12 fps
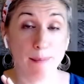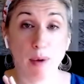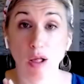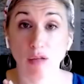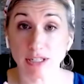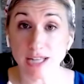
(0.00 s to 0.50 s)

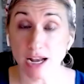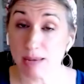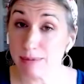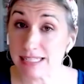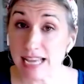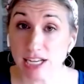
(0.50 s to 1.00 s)
all of our
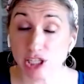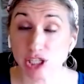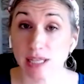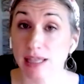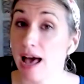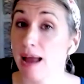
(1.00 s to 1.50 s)

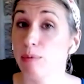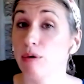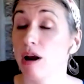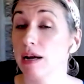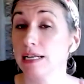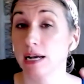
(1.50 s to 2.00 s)
documentation
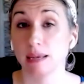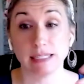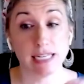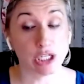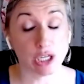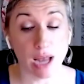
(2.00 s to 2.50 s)
library,
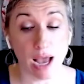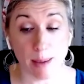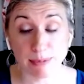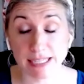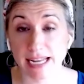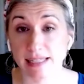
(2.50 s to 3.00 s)
documentation
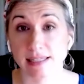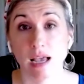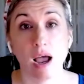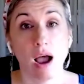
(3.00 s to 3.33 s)
updates.